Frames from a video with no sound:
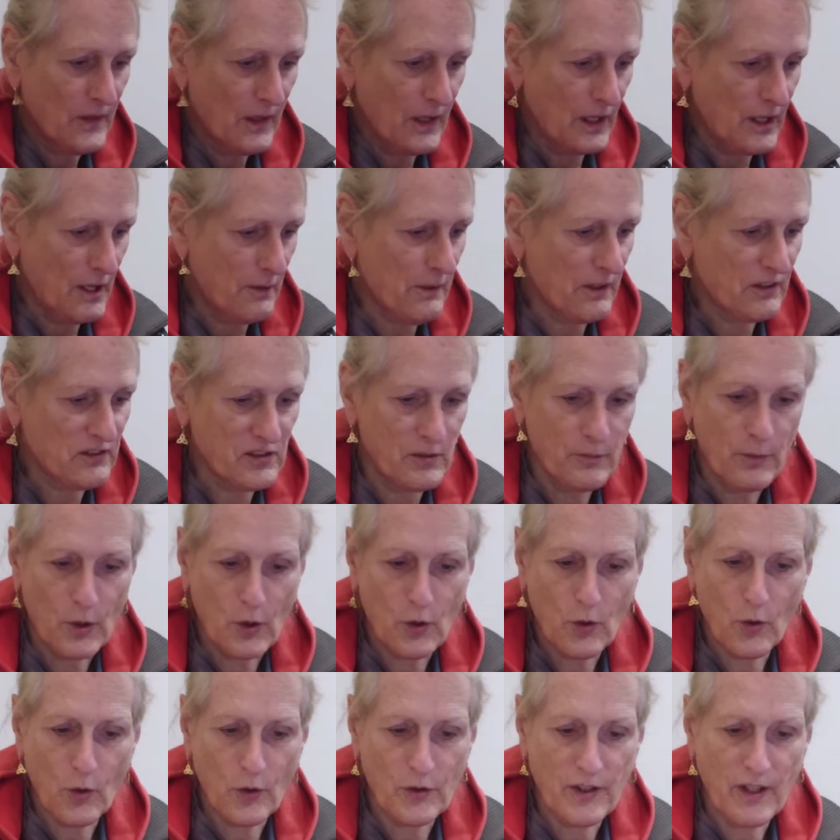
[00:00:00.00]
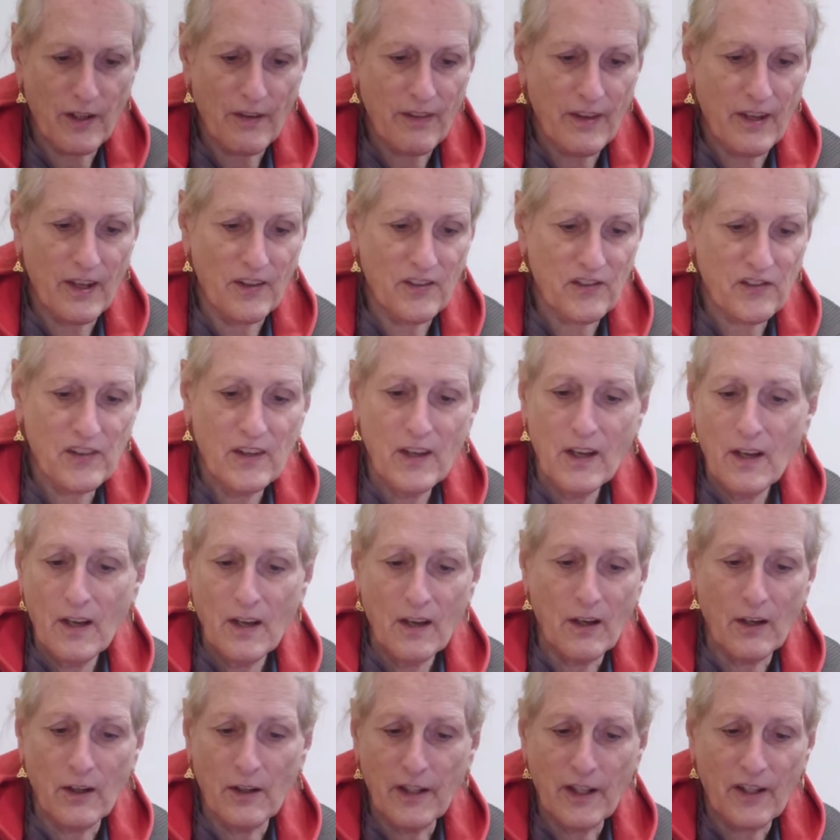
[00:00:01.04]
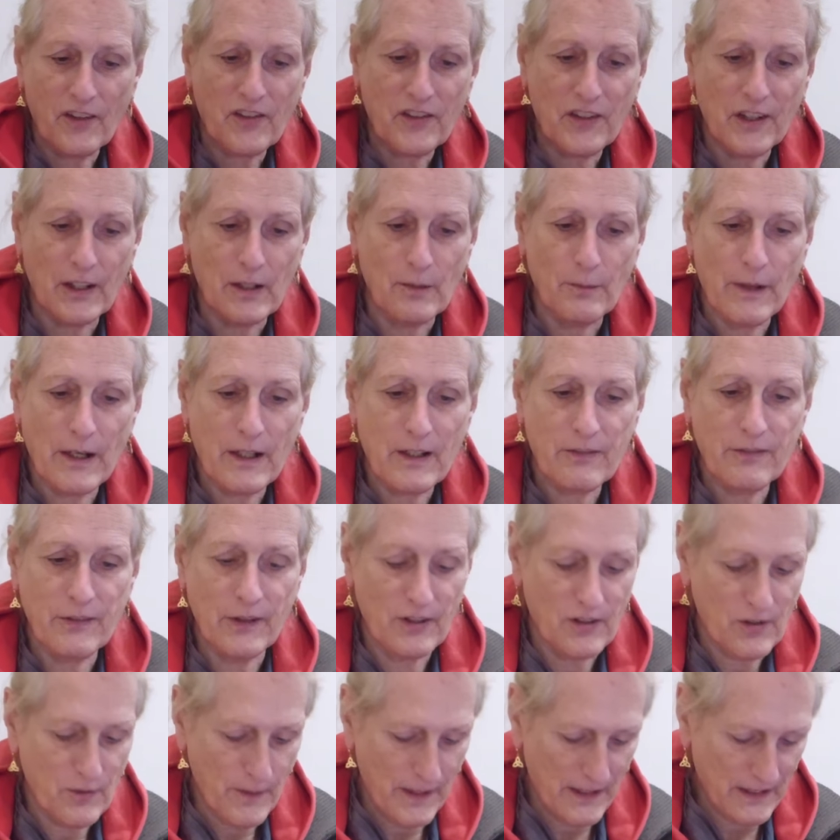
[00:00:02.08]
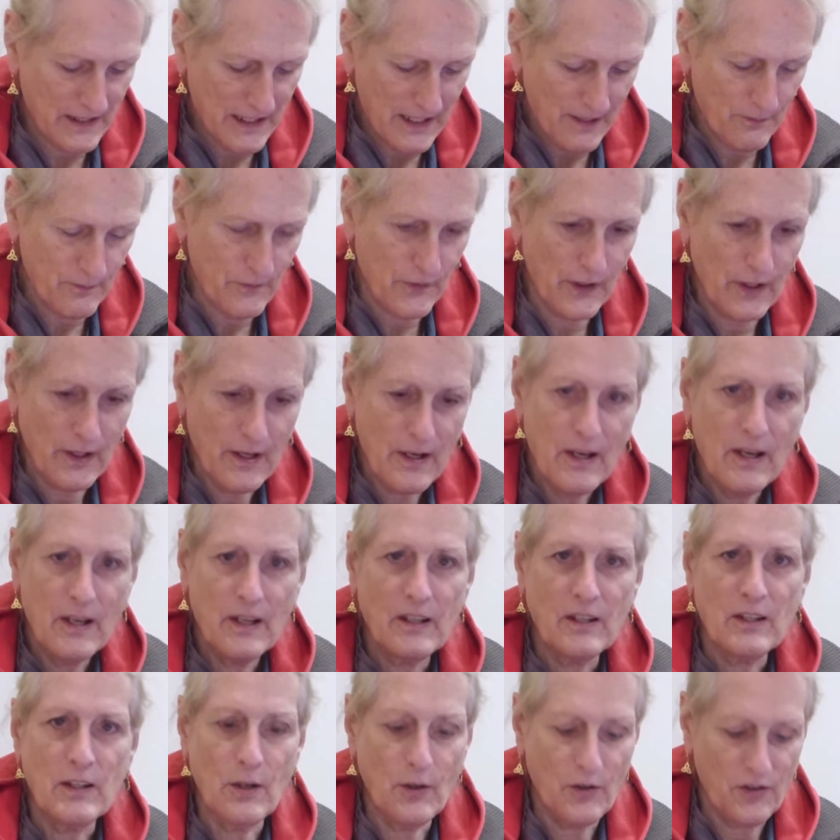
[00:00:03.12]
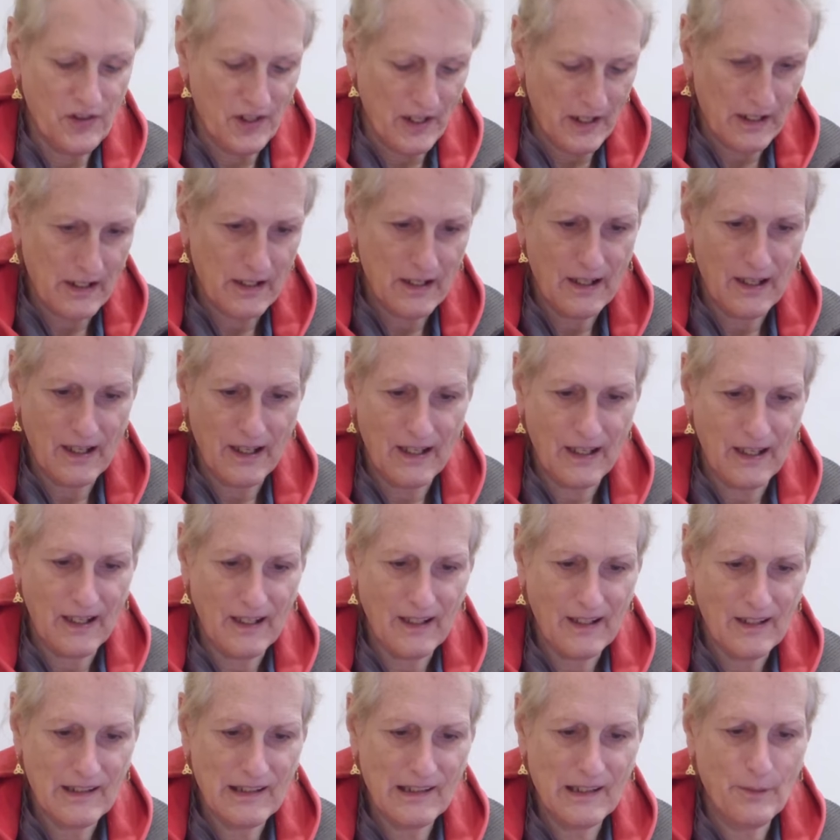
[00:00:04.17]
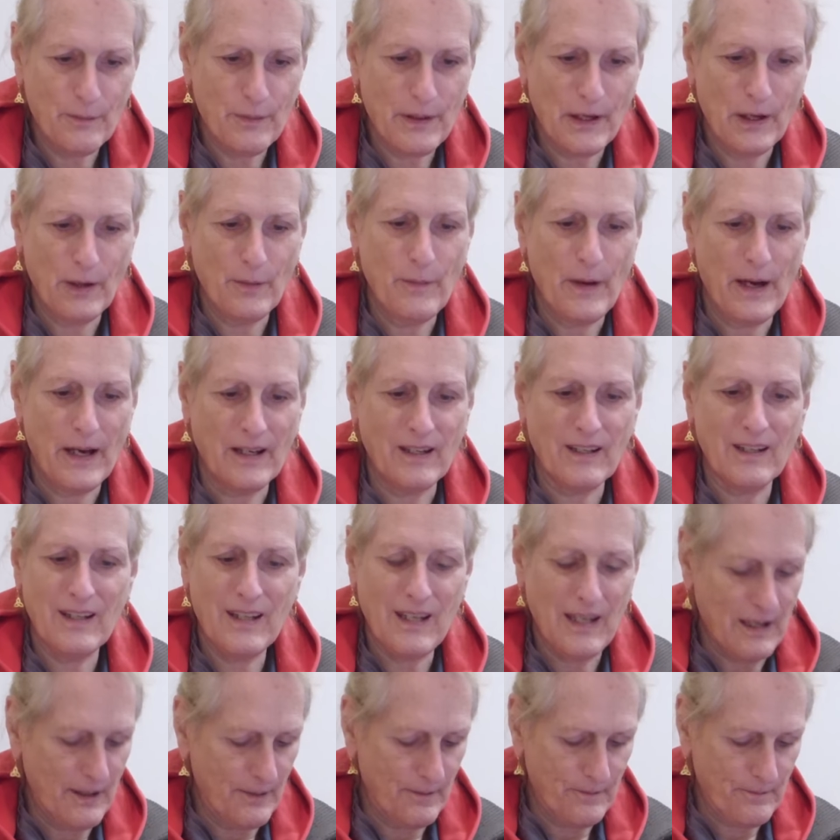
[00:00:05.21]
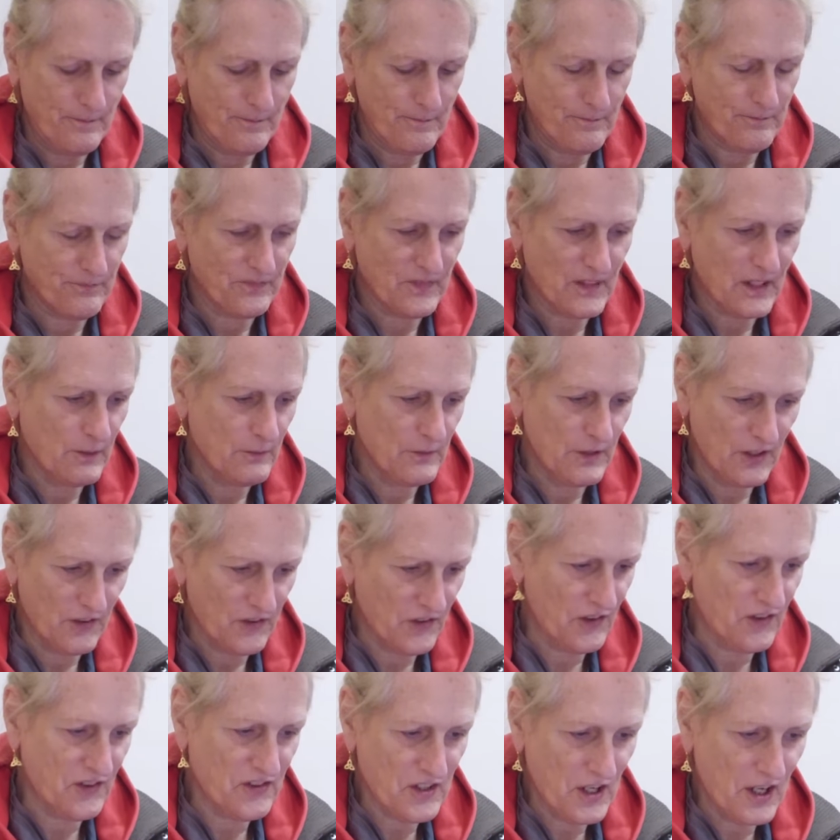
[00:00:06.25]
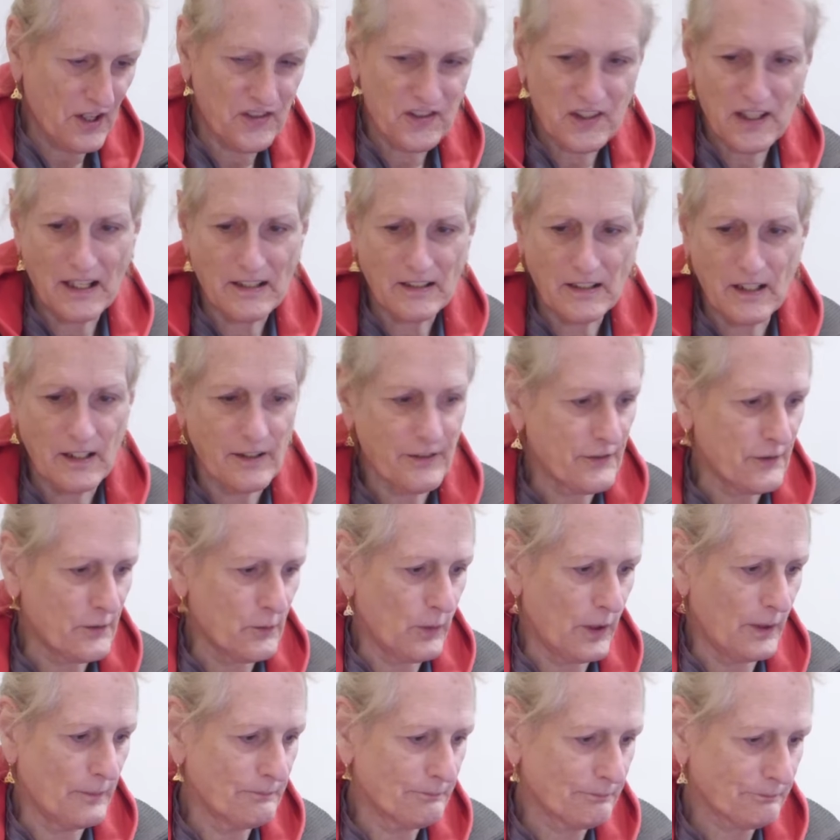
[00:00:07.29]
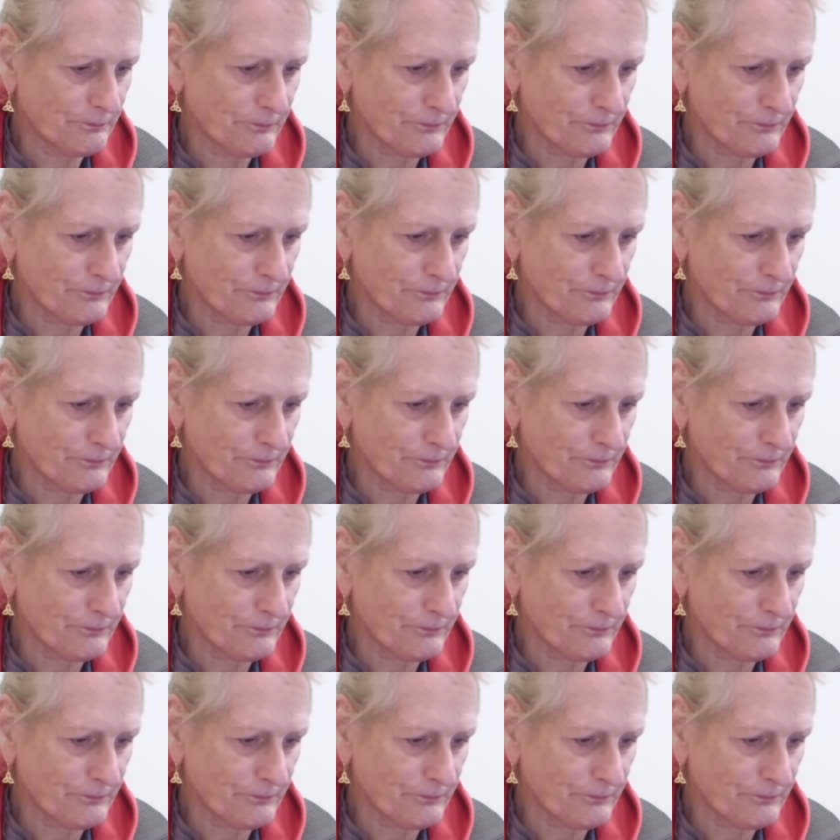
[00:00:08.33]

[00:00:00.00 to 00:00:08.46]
And I'm actually recording this on an external microphone to my camera using a lapel mic here. This is a slightly different one.